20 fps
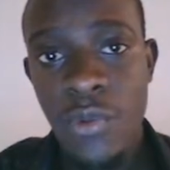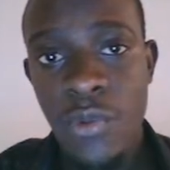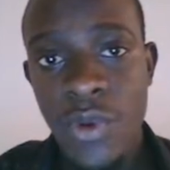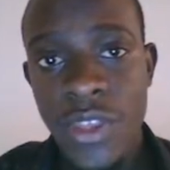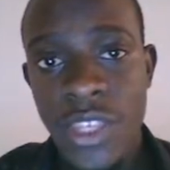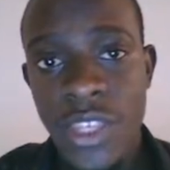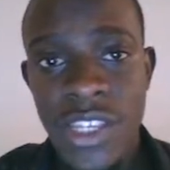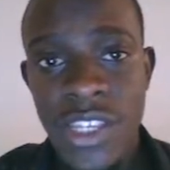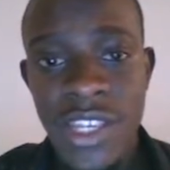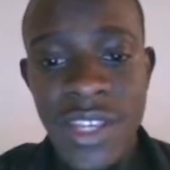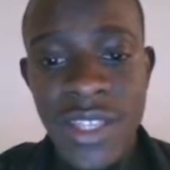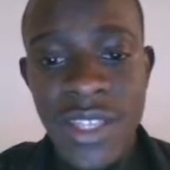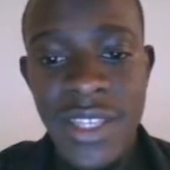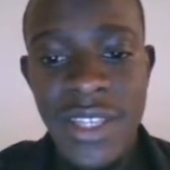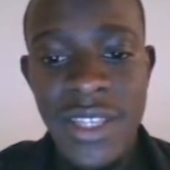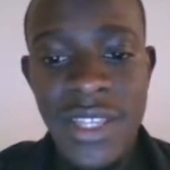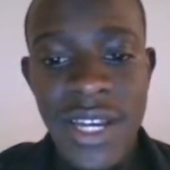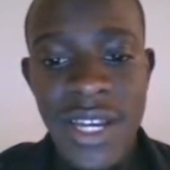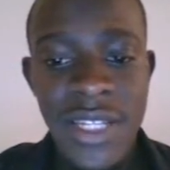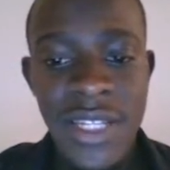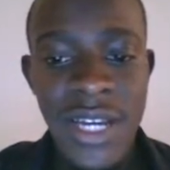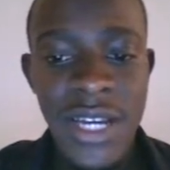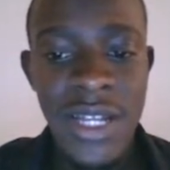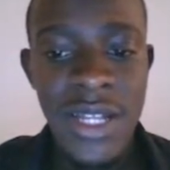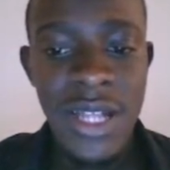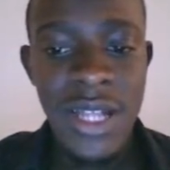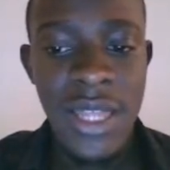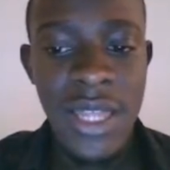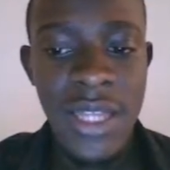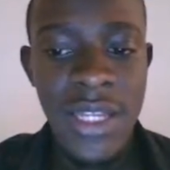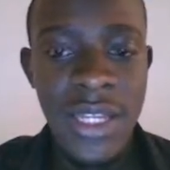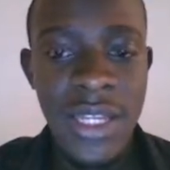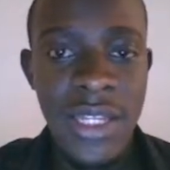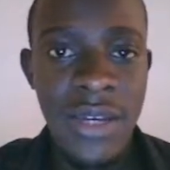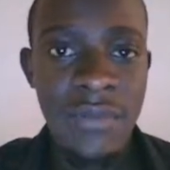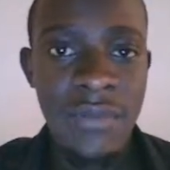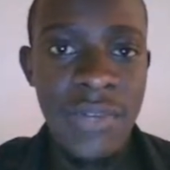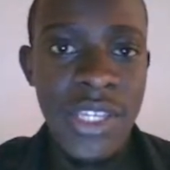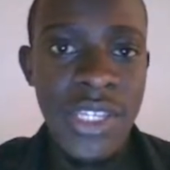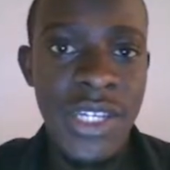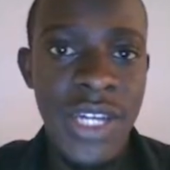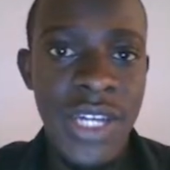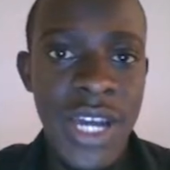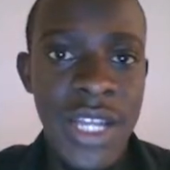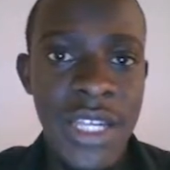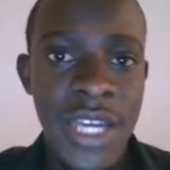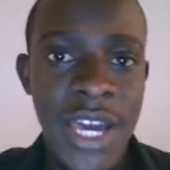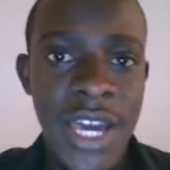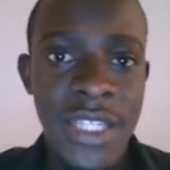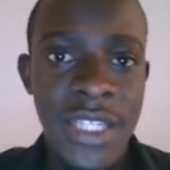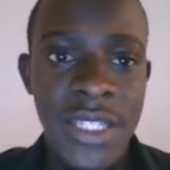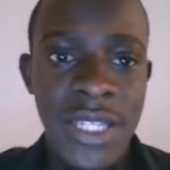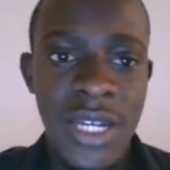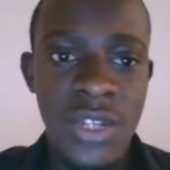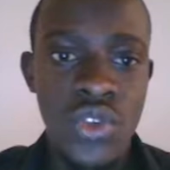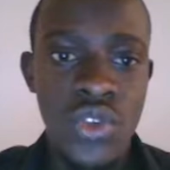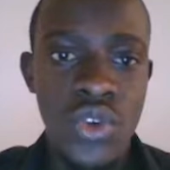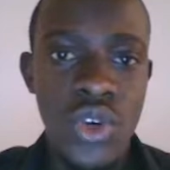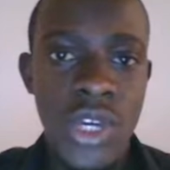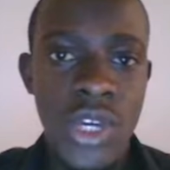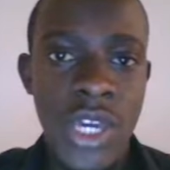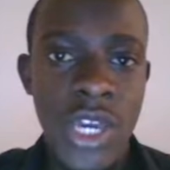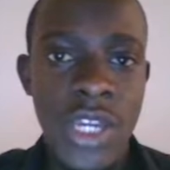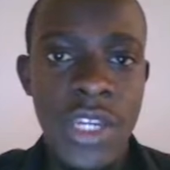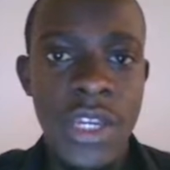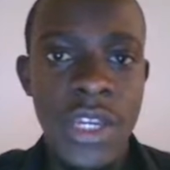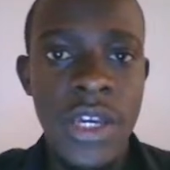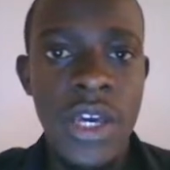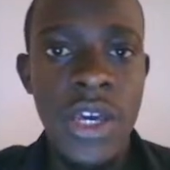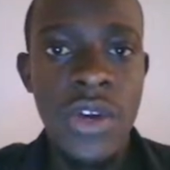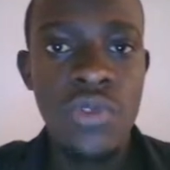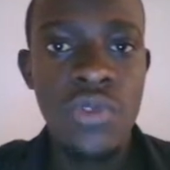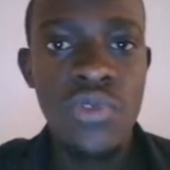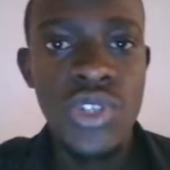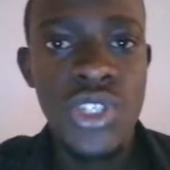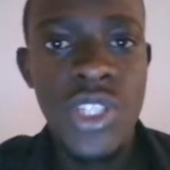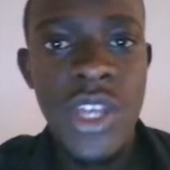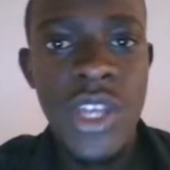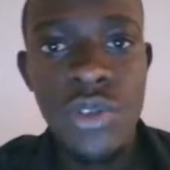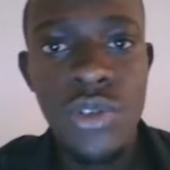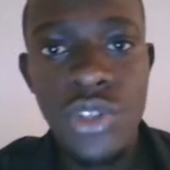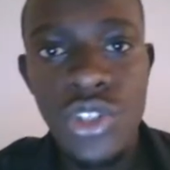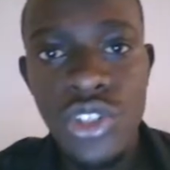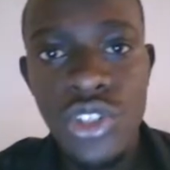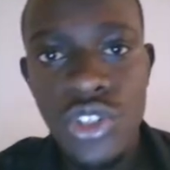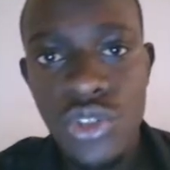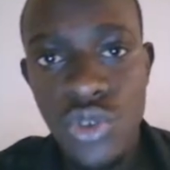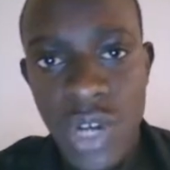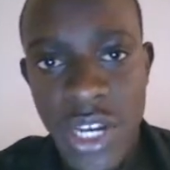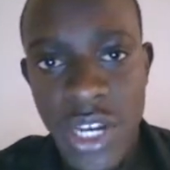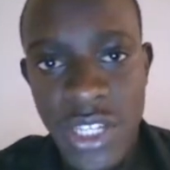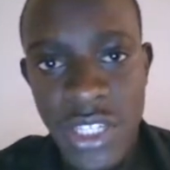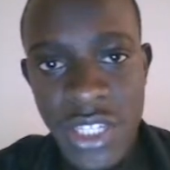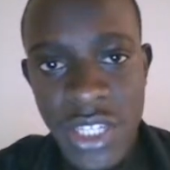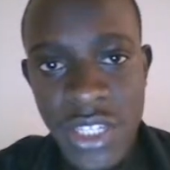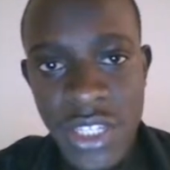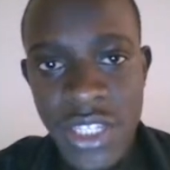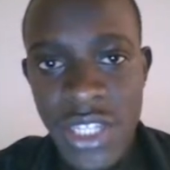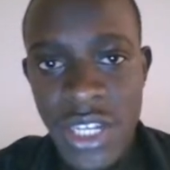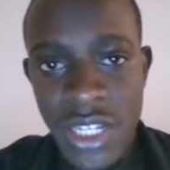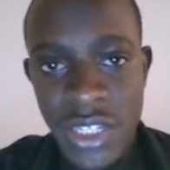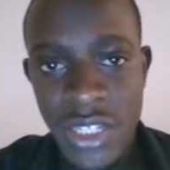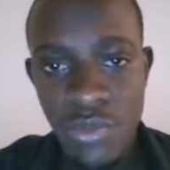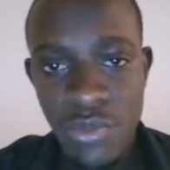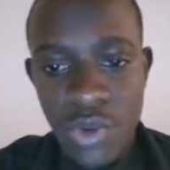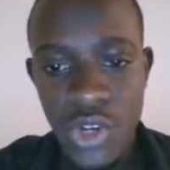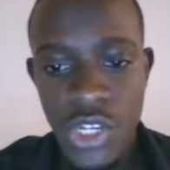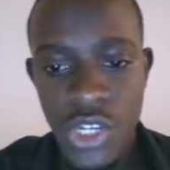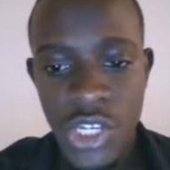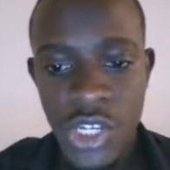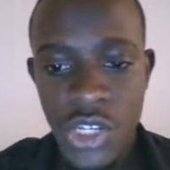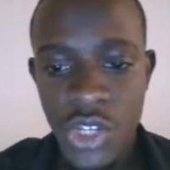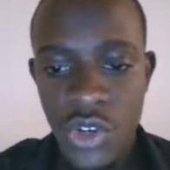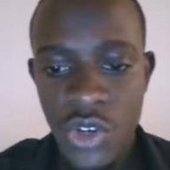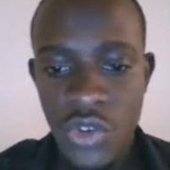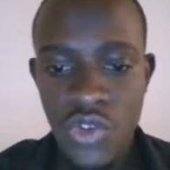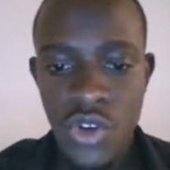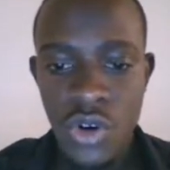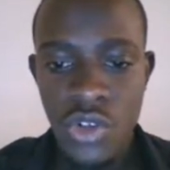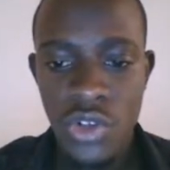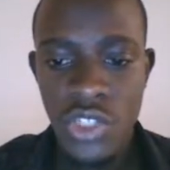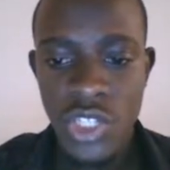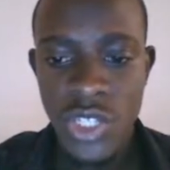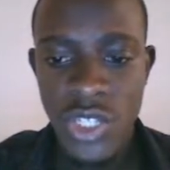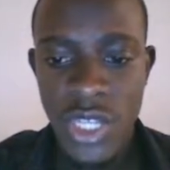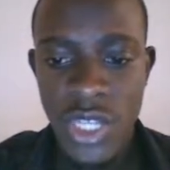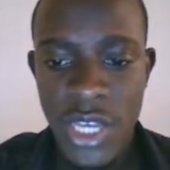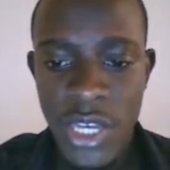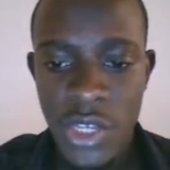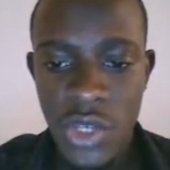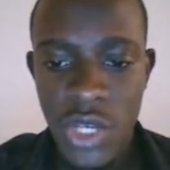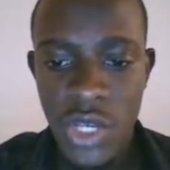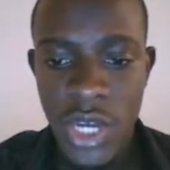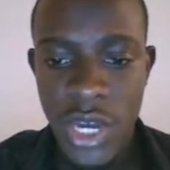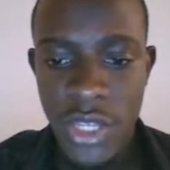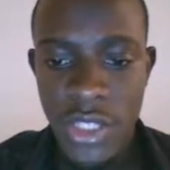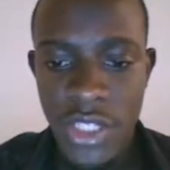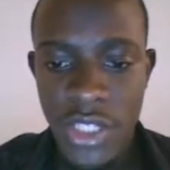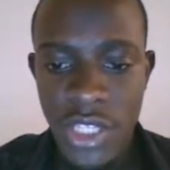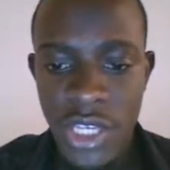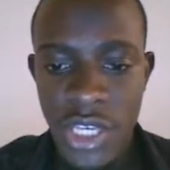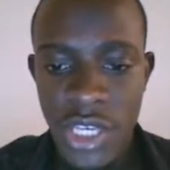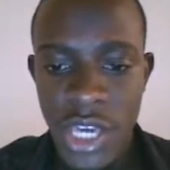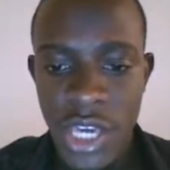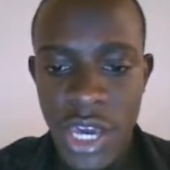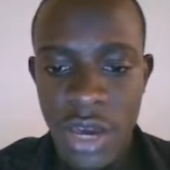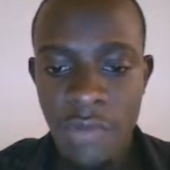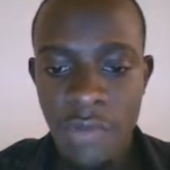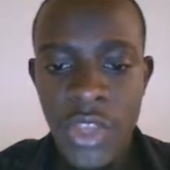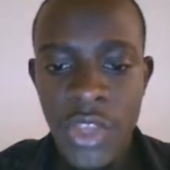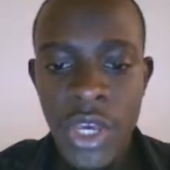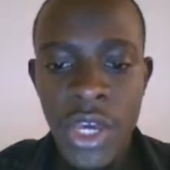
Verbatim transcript: when they send this data, the data basically has the token which they will use to access that protected route, just like you can see here.